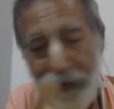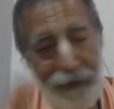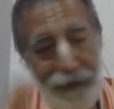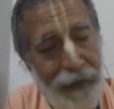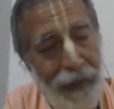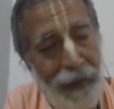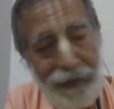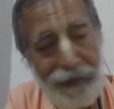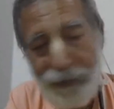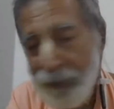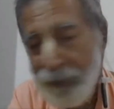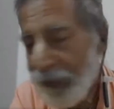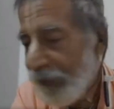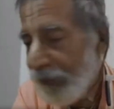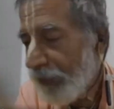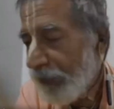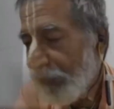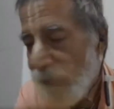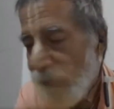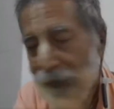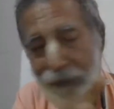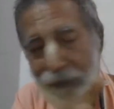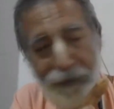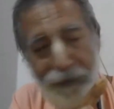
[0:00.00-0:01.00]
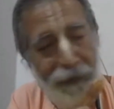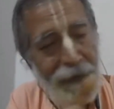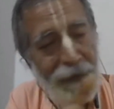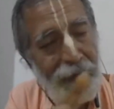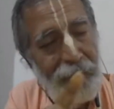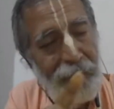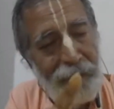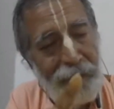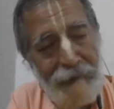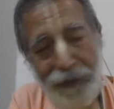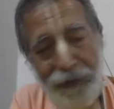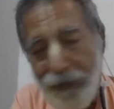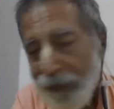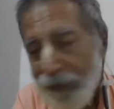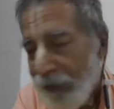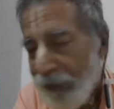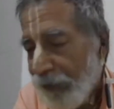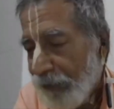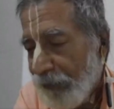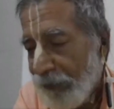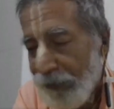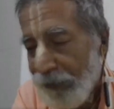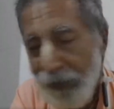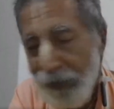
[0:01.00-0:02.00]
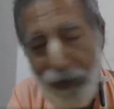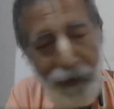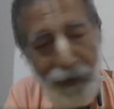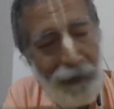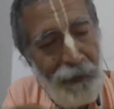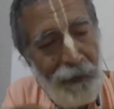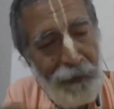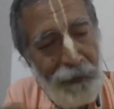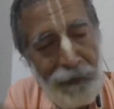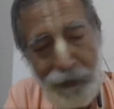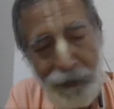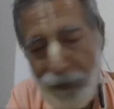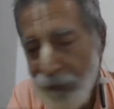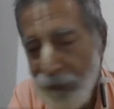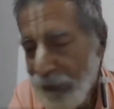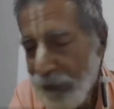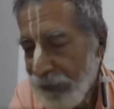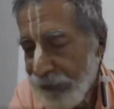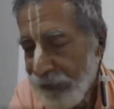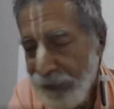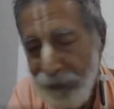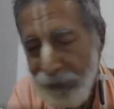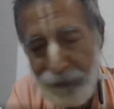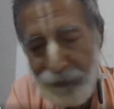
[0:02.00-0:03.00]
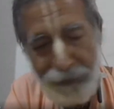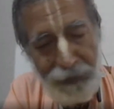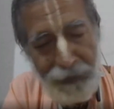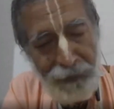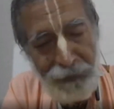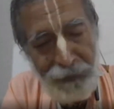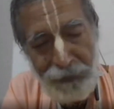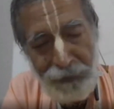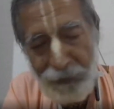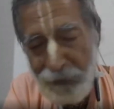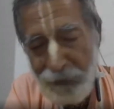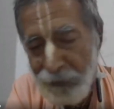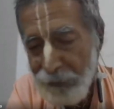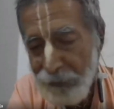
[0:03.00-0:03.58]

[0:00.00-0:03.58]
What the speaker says: attachment or love towards of this